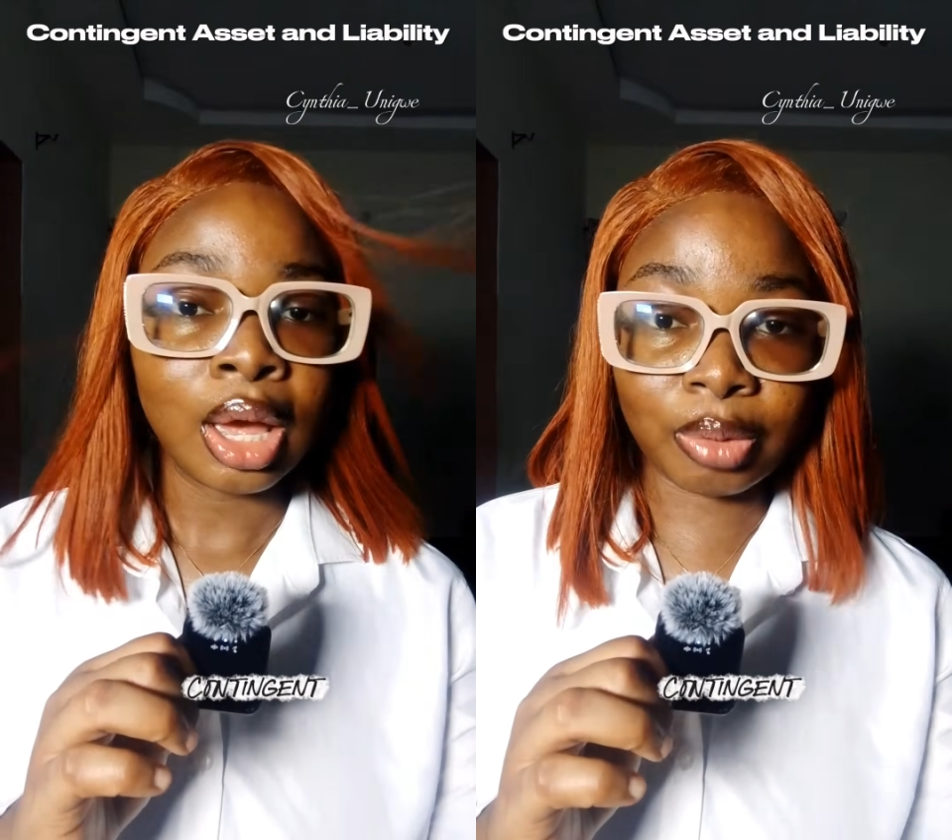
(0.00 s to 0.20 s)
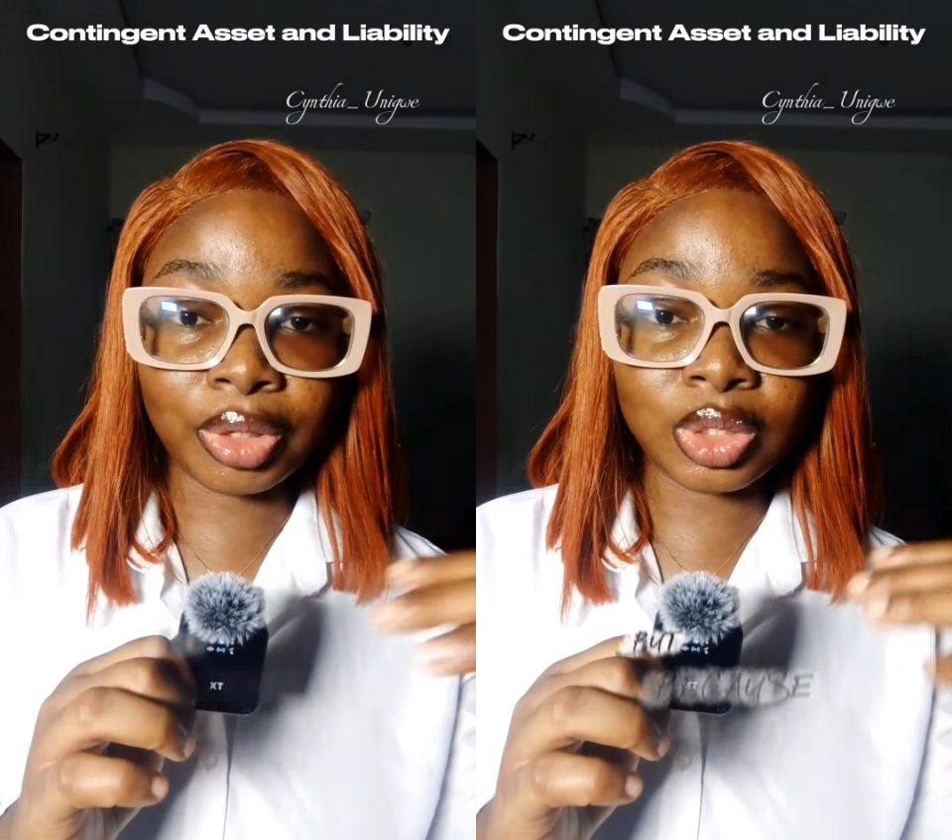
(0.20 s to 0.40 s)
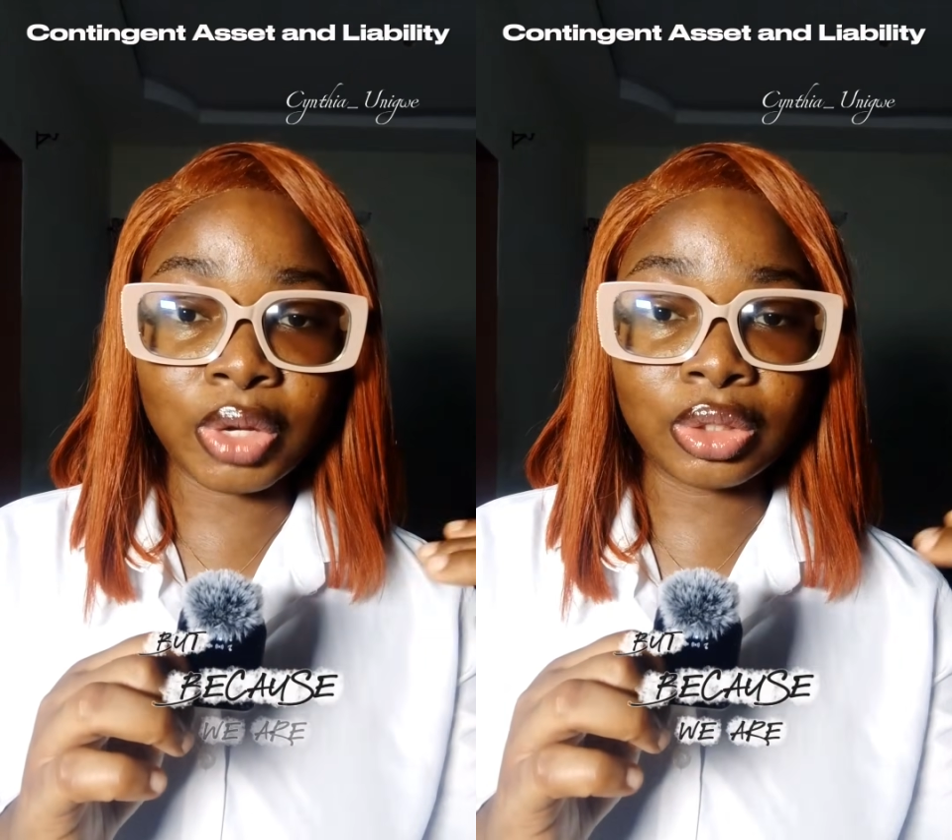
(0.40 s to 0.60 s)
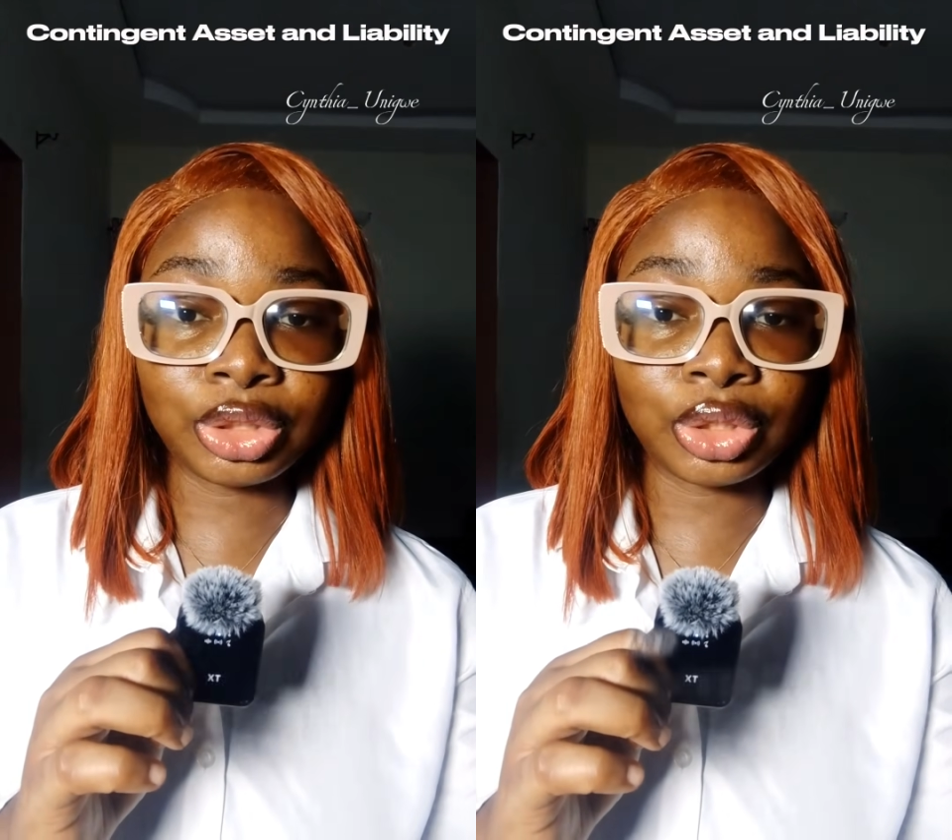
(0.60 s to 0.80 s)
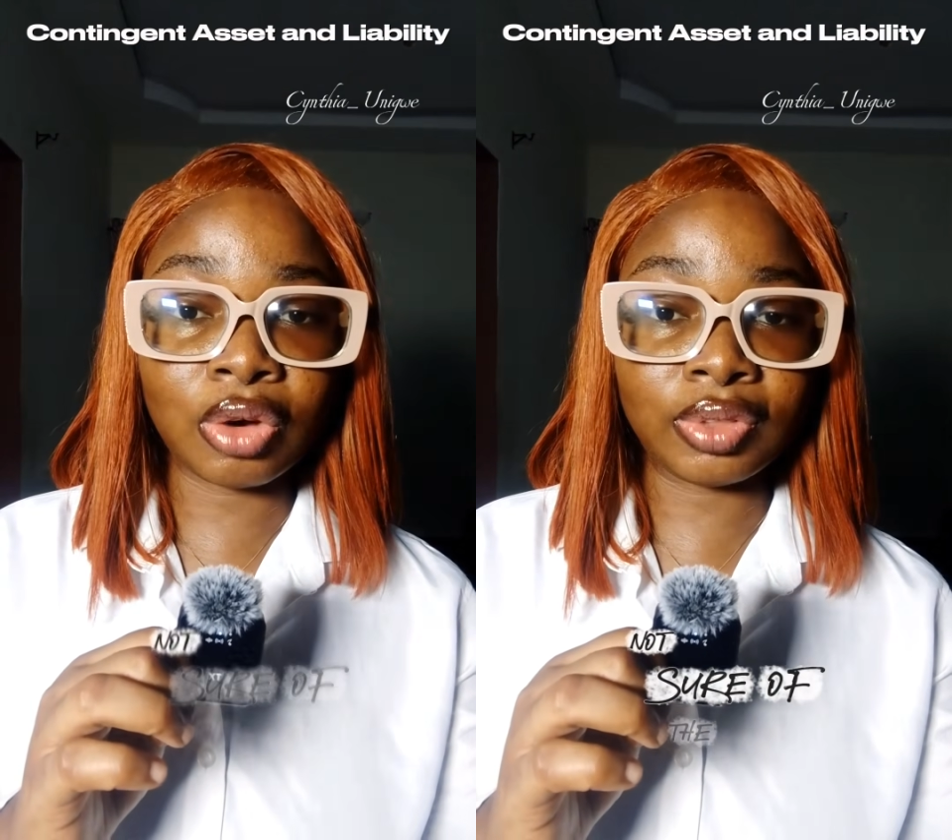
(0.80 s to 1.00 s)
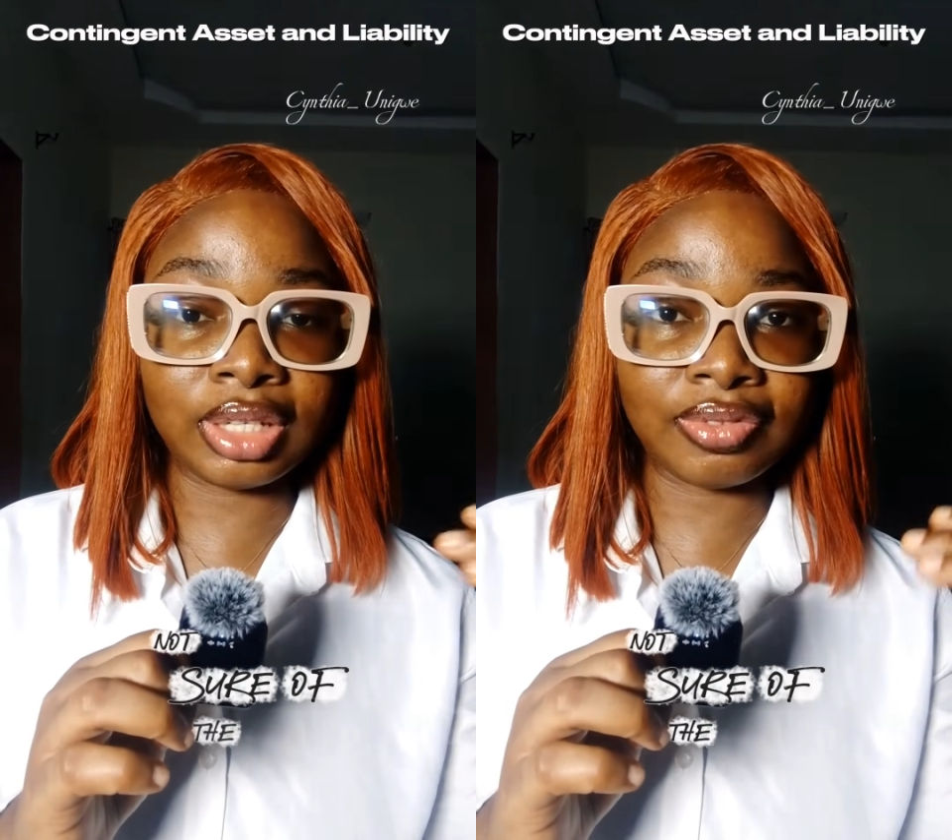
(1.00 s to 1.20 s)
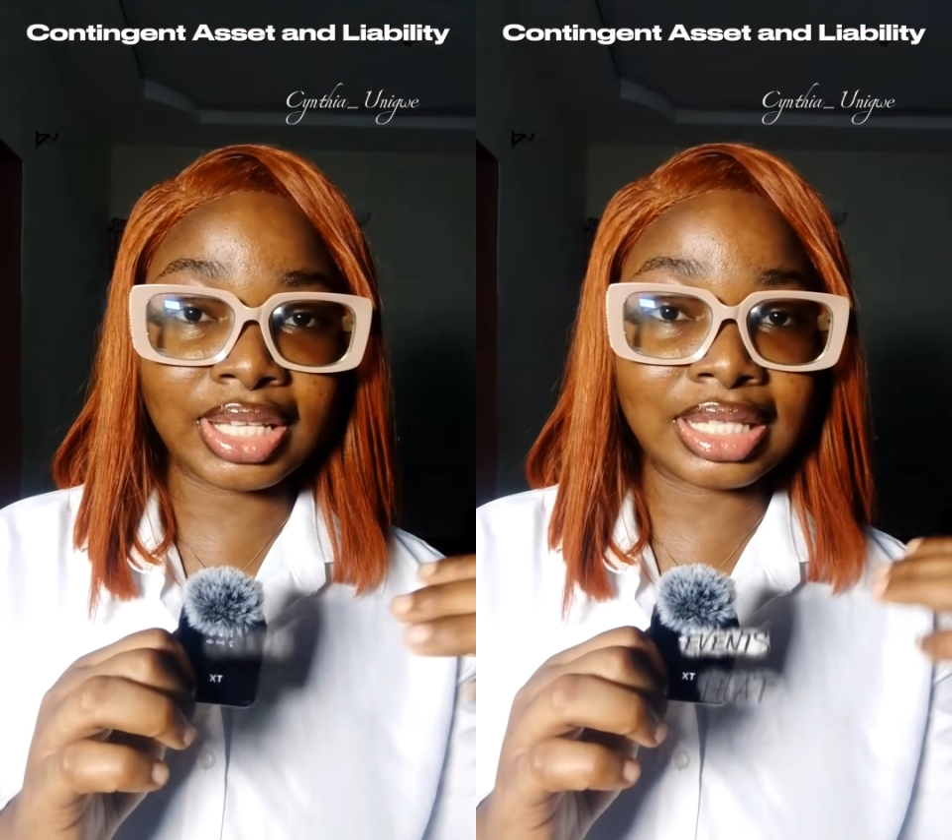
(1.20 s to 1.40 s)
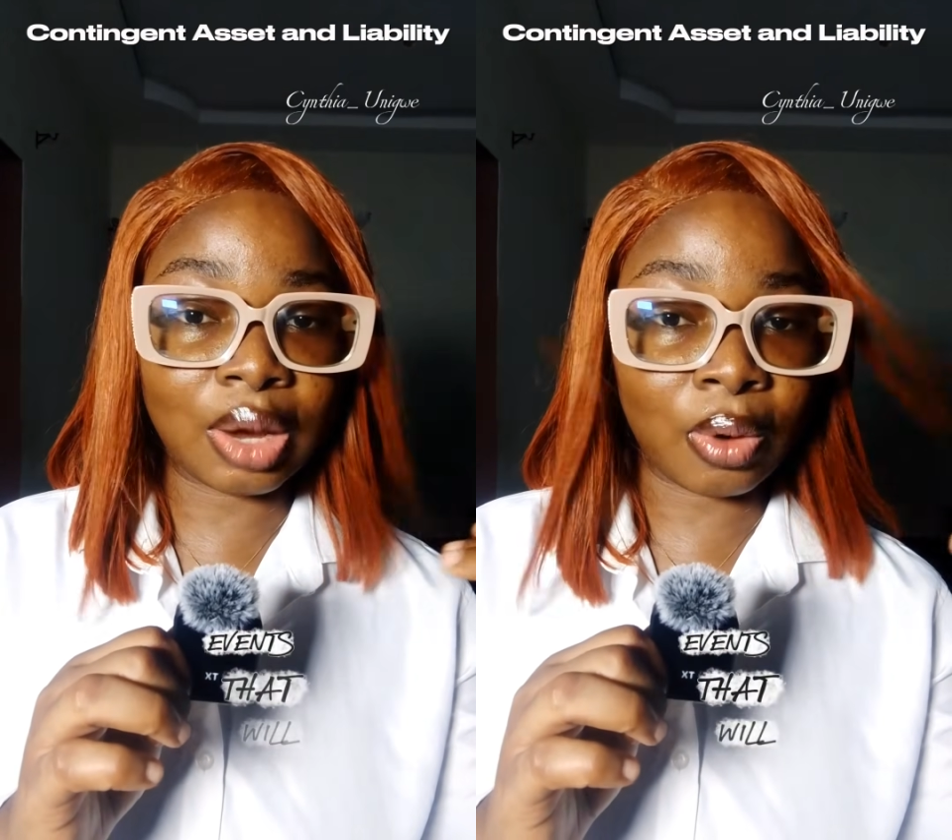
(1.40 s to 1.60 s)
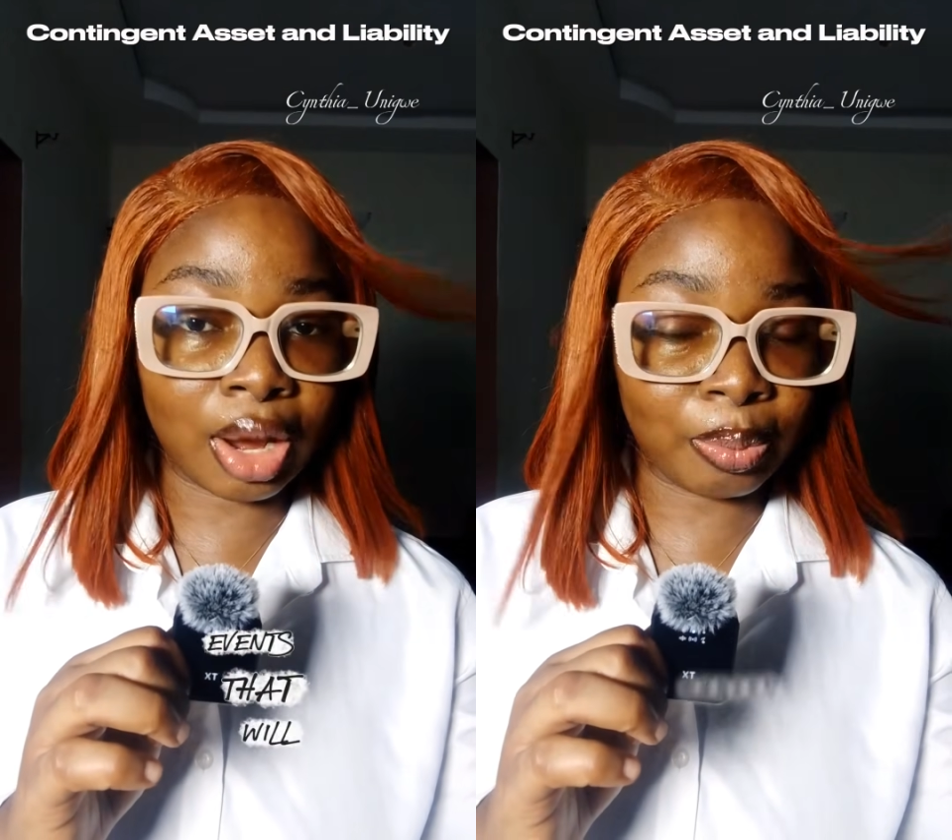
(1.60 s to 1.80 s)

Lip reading: Or because we are not sure of the events that will